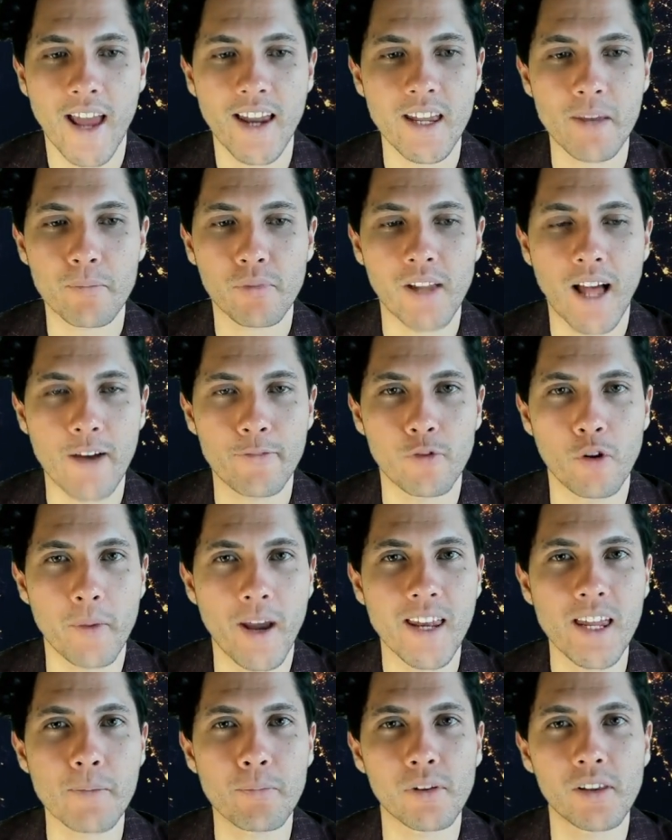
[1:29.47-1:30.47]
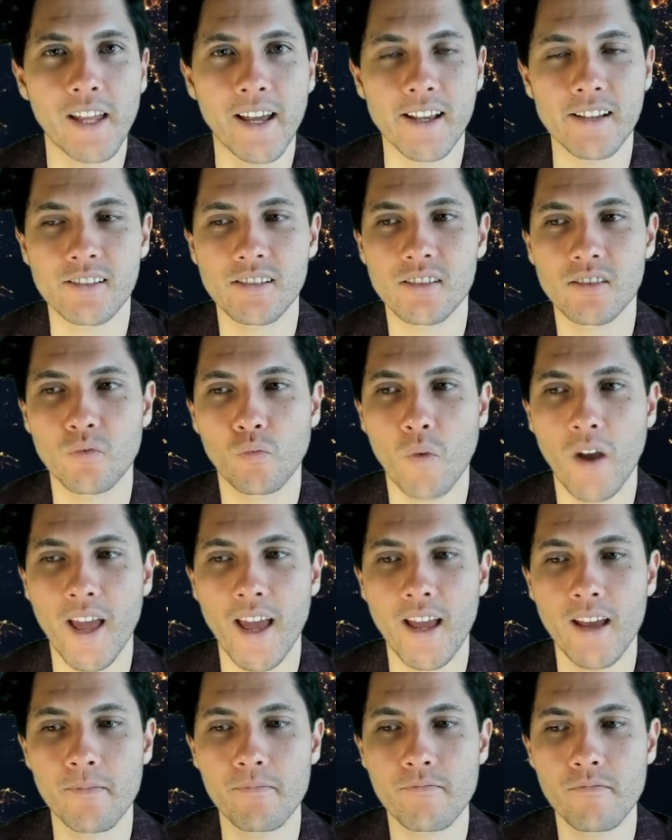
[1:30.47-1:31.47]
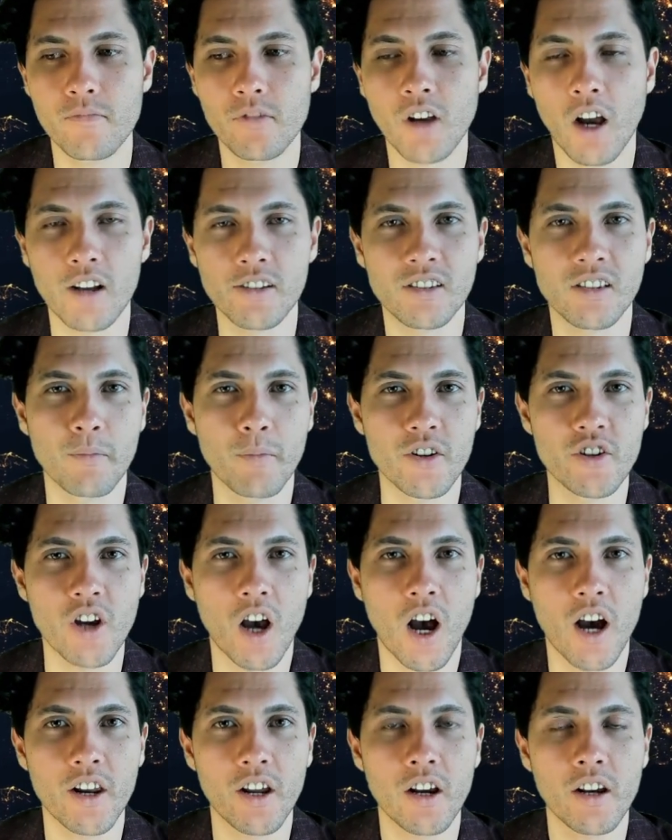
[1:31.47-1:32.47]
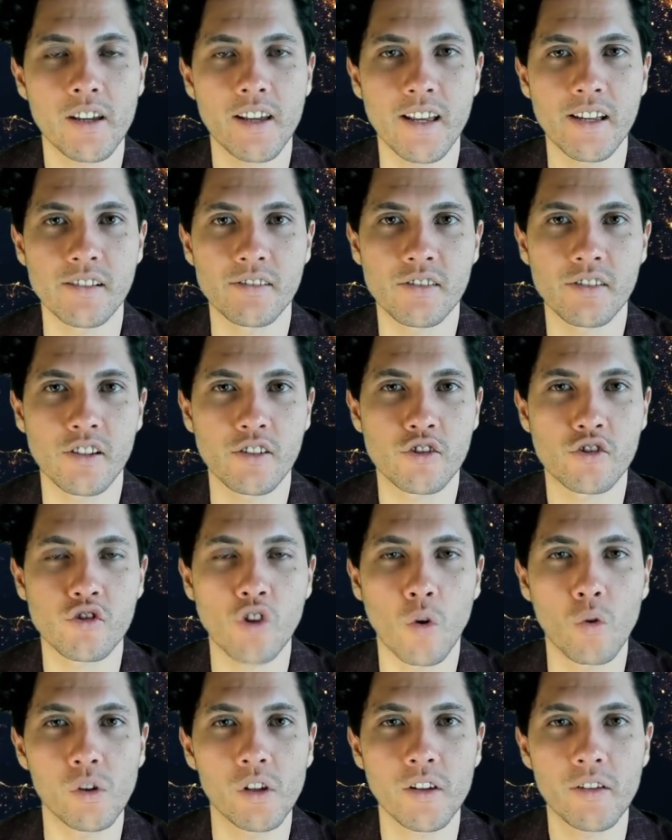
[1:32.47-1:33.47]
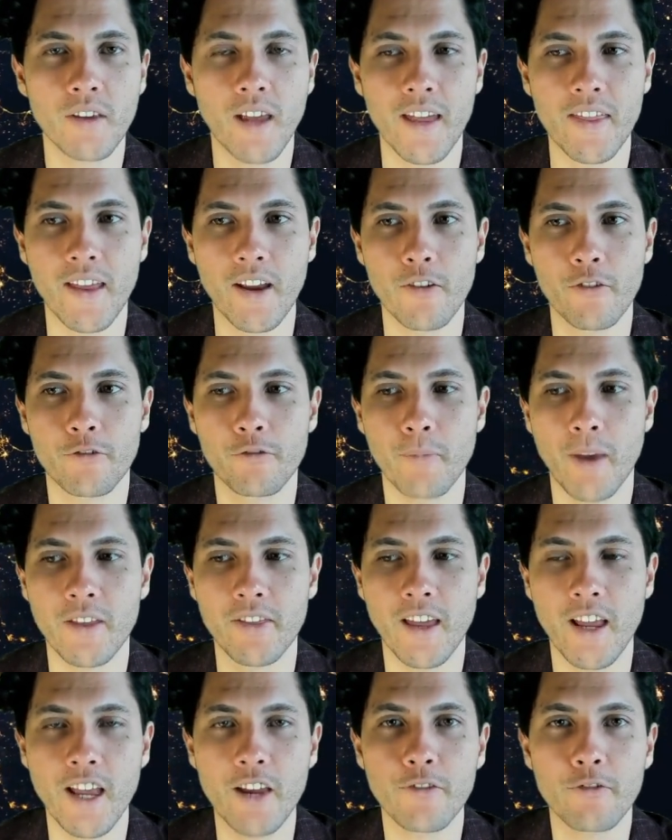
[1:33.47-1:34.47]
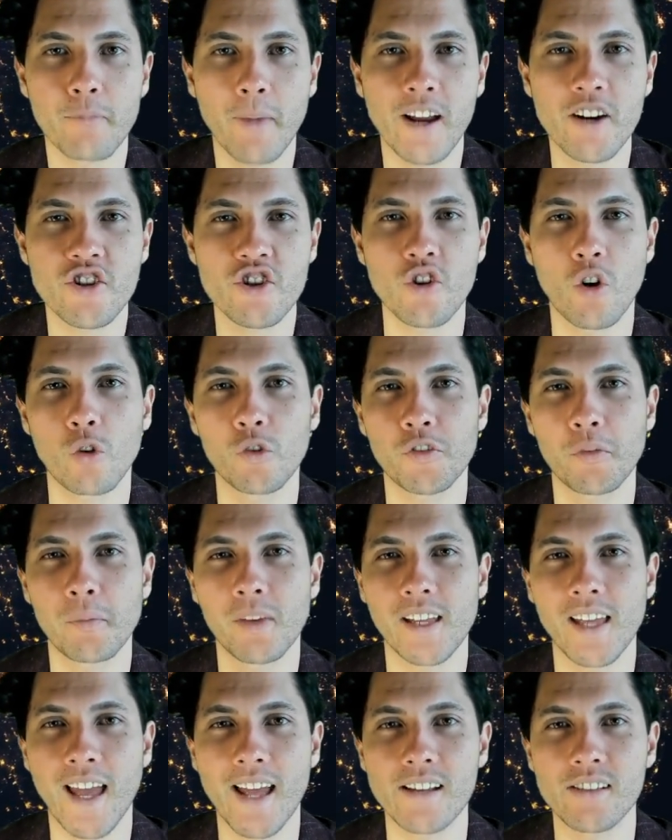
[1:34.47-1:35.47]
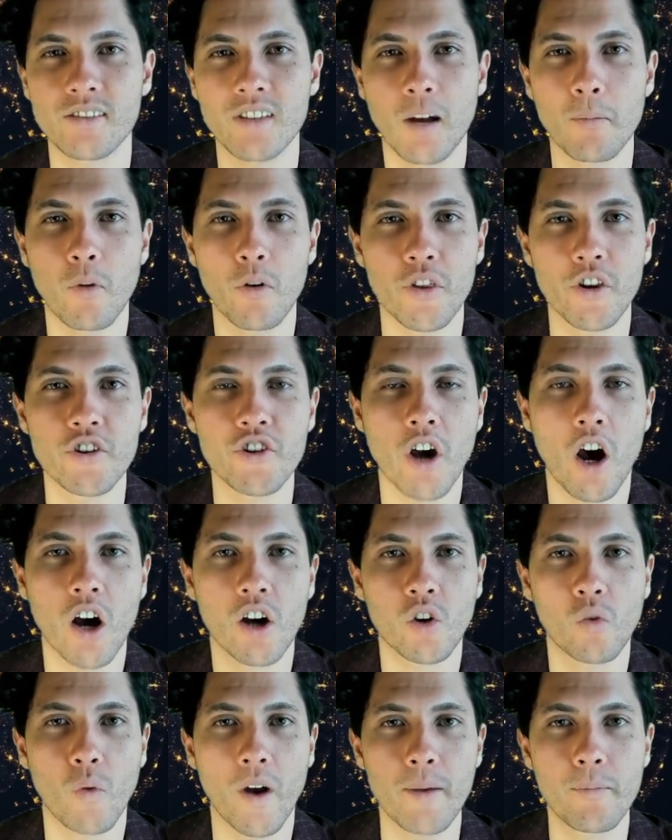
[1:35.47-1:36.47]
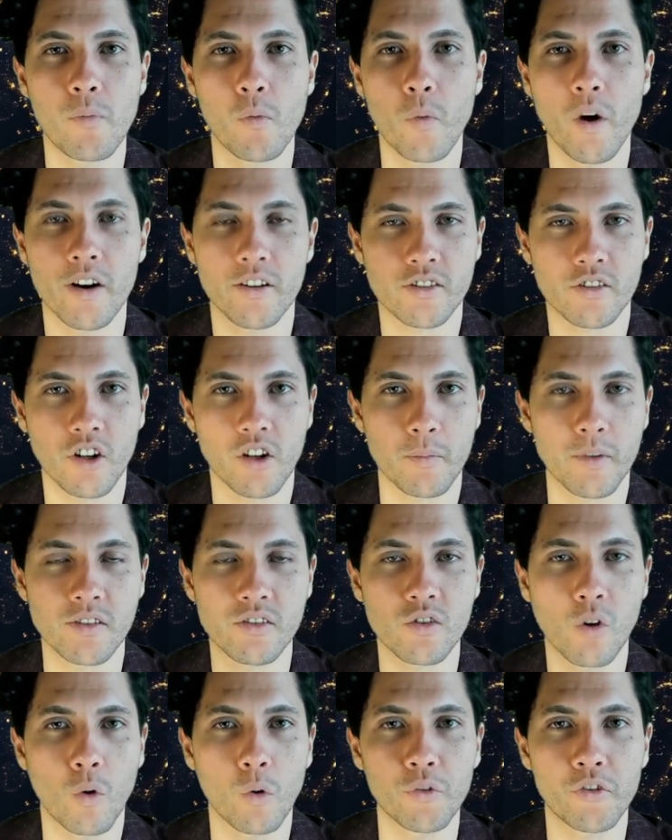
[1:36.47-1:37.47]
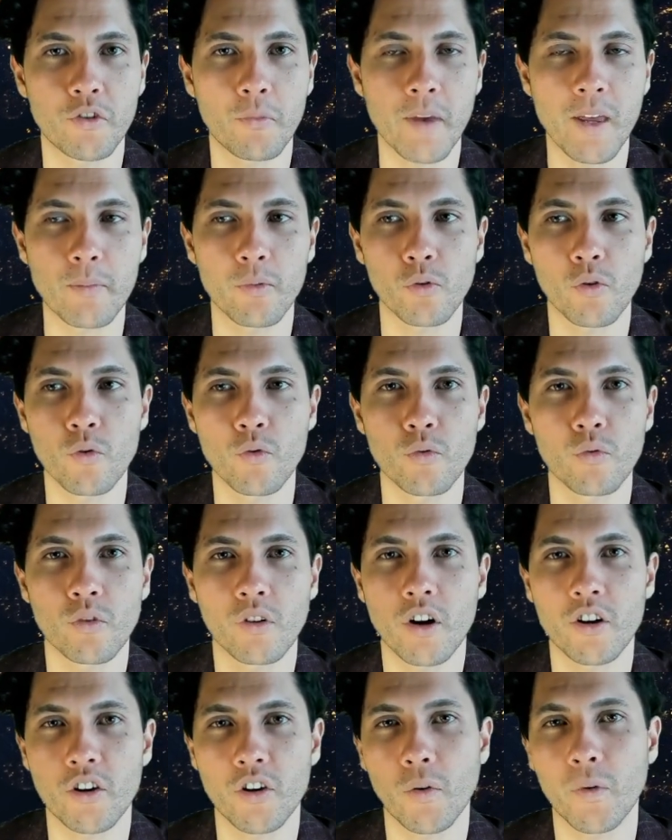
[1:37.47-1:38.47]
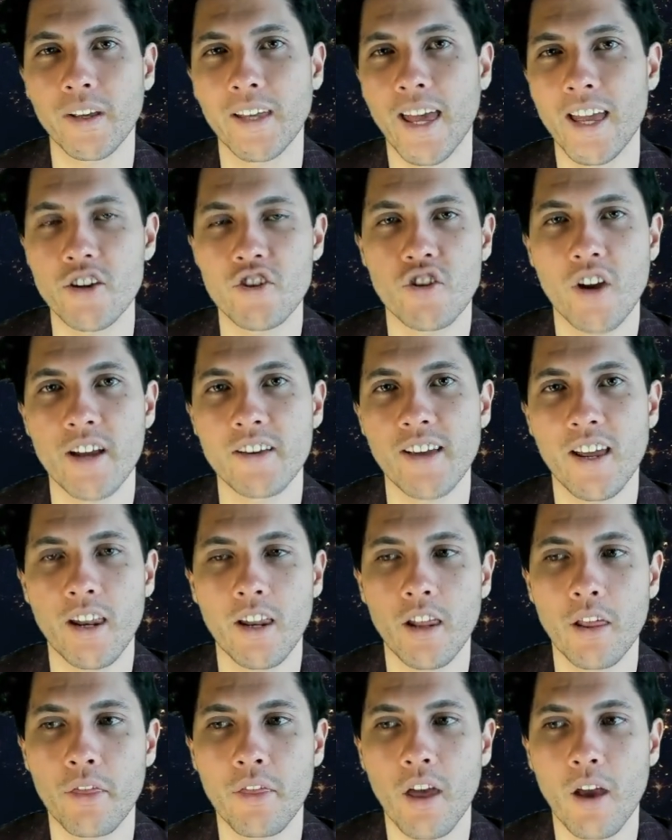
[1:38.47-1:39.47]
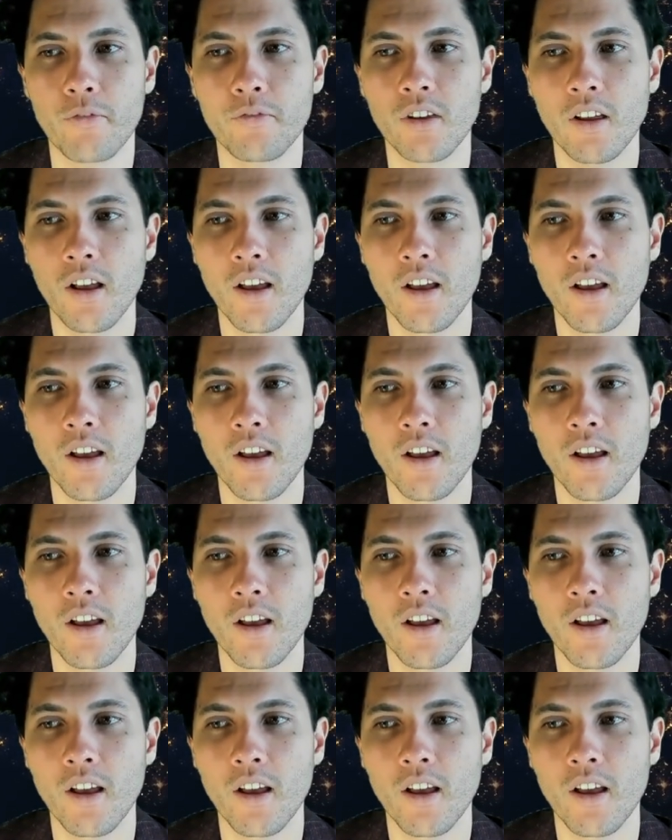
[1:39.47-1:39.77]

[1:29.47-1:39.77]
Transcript: platform, any place where customer data is stolen and their information ultimately ends up on the dark web, where it's going to be sold to people who are going to engage in identity theft.